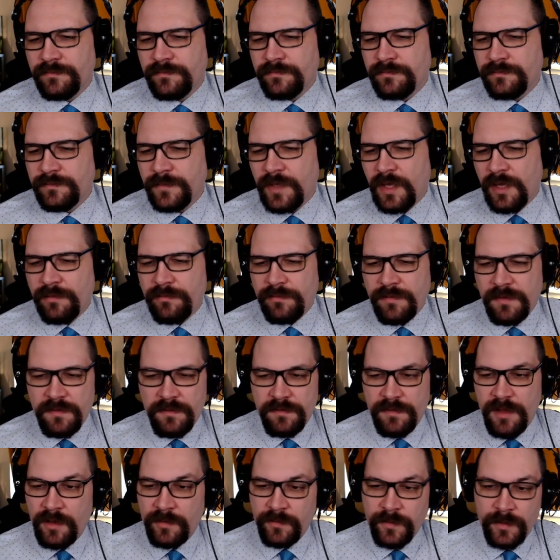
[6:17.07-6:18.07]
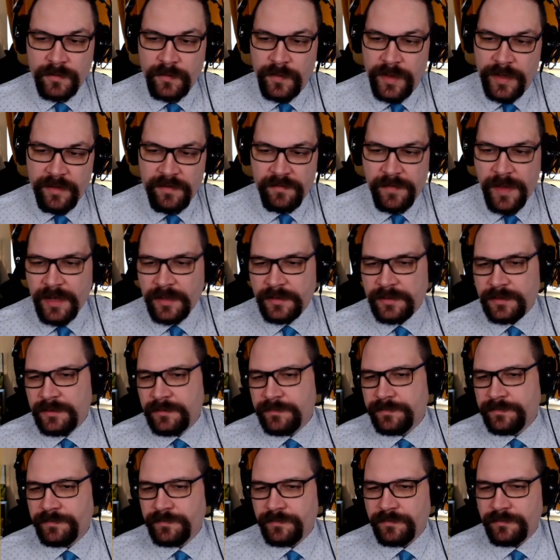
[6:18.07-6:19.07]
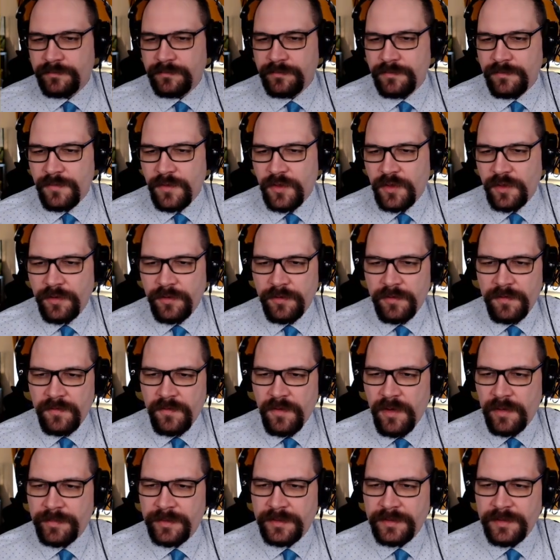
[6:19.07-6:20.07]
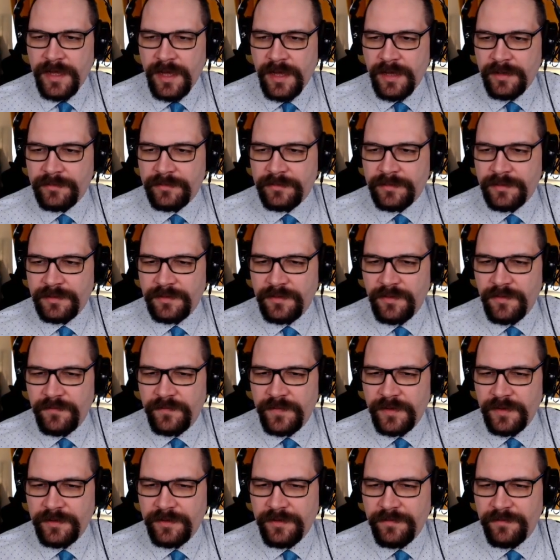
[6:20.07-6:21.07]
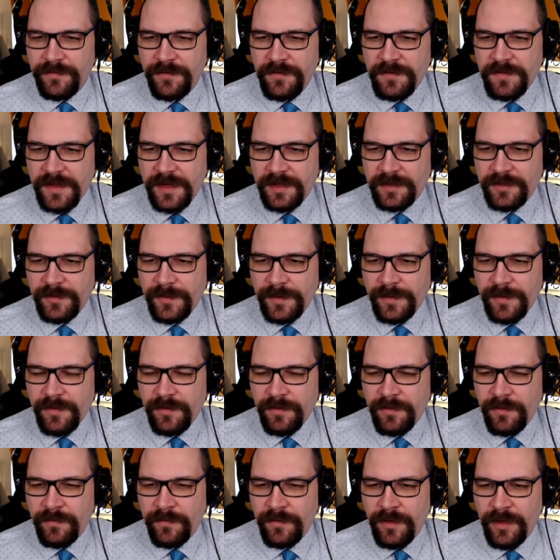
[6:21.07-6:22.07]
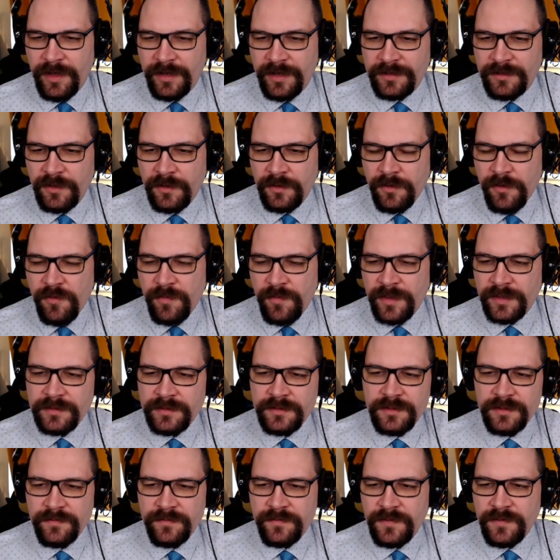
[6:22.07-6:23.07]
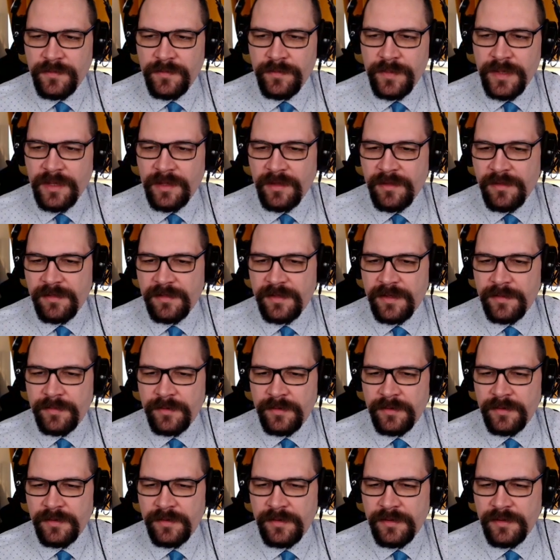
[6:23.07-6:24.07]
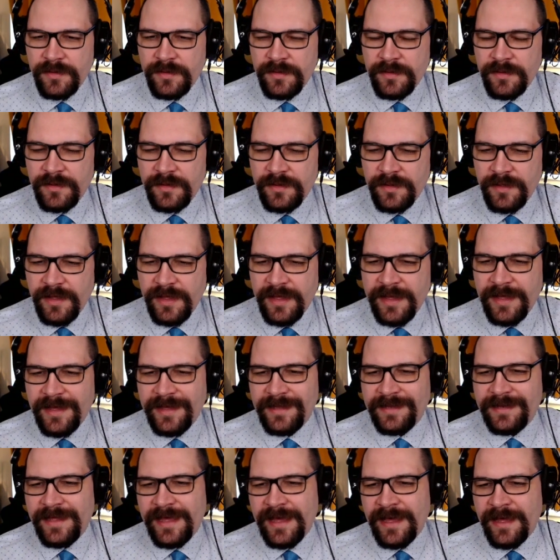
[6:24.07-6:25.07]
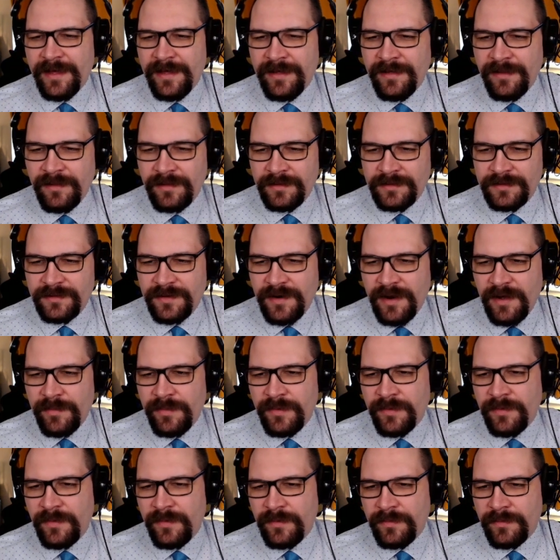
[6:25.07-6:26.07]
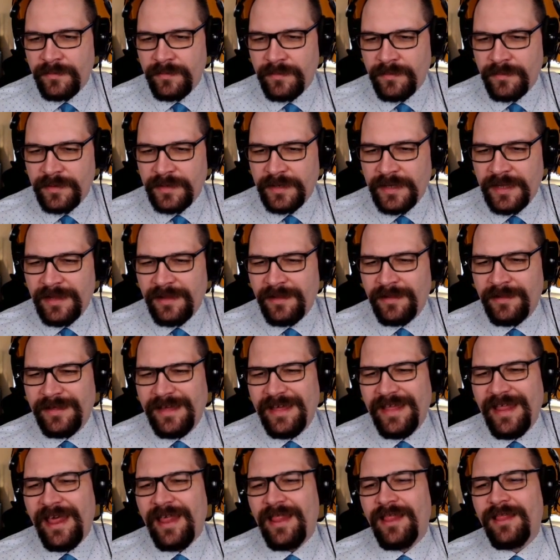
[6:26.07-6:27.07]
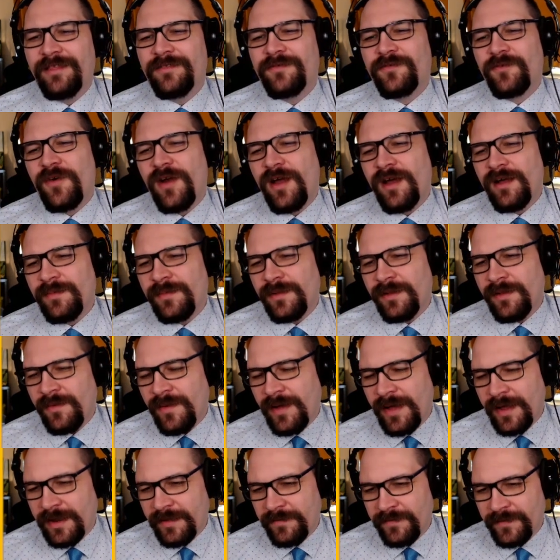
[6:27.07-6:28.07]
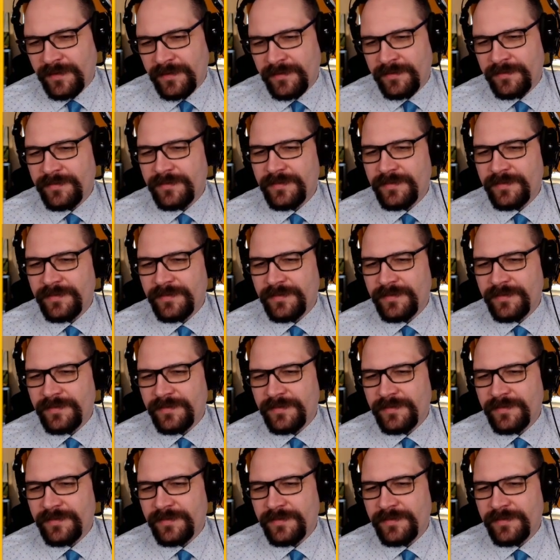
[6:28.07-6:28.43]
Okay, it's not what we expected. She looks you up and down, and you feel the first acknowledgement of you being a sleeper. I doubt it'll trouble one of you.